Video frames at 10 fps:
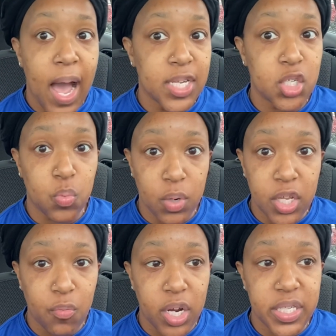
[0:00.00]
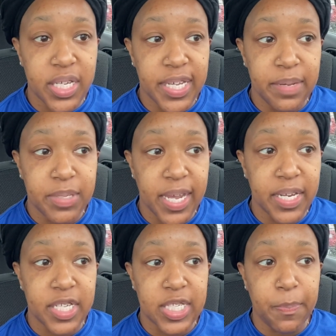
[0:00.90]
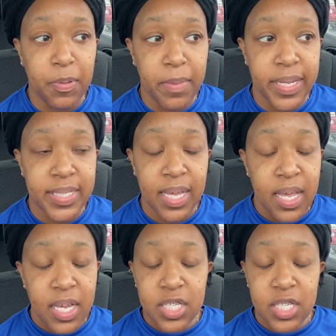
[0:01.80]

I just really wanted to keep taking the supplements,